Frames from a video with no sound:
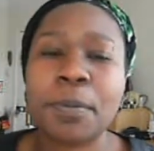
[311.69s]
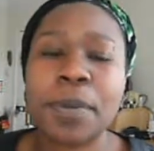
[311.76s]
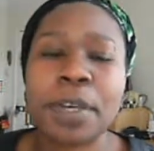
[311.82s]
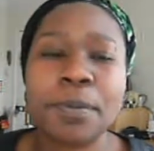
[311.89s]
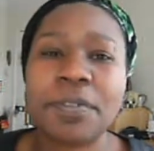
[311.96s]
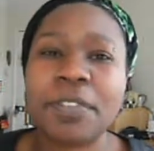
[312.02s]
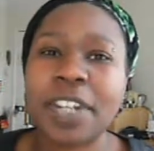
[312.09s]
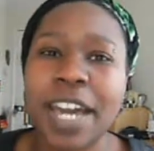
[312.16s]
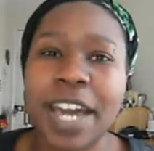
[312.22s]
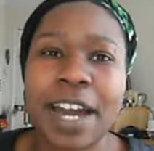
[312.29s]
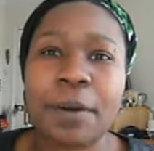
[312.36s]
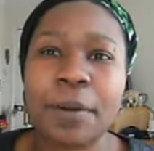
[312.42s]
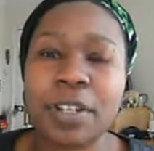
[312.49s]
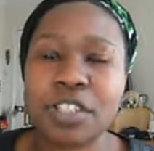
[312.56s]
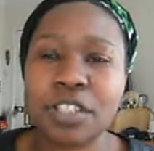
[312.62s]
maybe even an
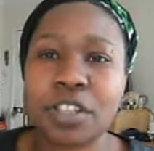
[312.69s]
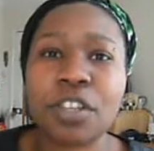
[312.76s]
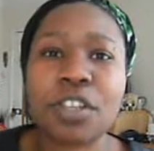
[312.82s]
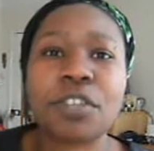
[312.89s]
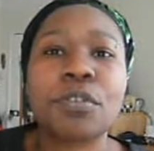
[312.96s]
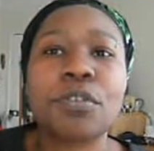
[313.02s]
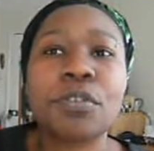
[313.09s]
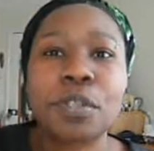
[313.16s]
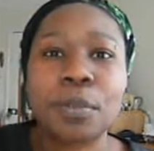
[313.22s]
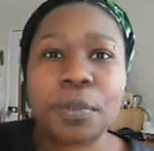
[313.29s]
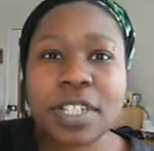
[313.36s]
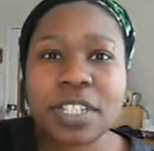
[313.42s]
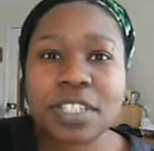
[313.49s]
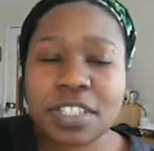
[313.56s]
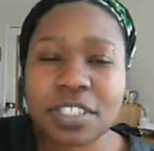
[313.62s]
hour to go through all the
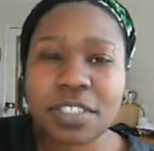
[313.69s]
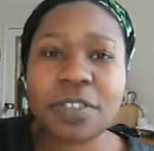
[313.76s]
pictures